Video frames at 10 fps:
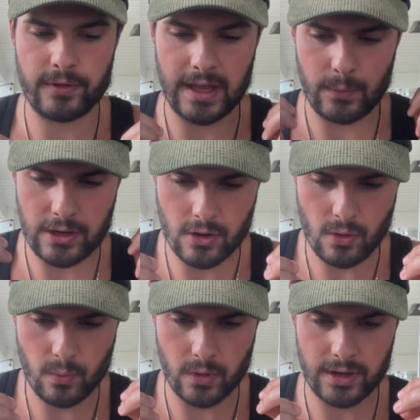that we
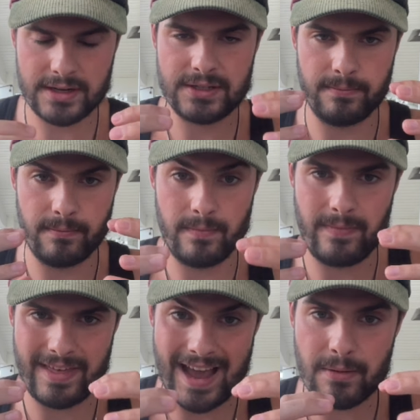know works,
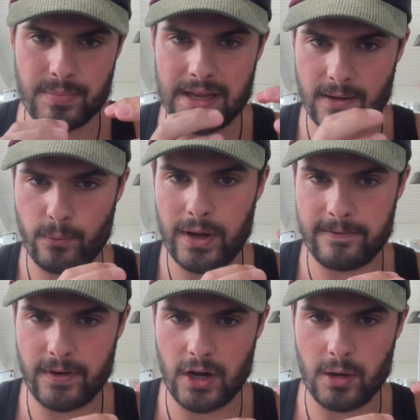that being a
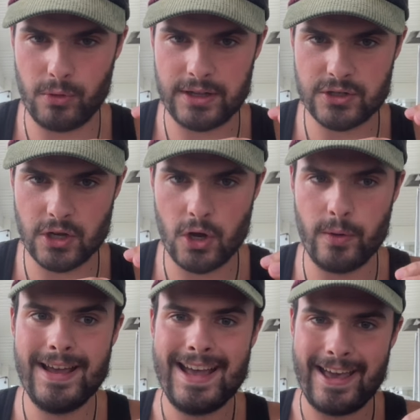winning variable in its own,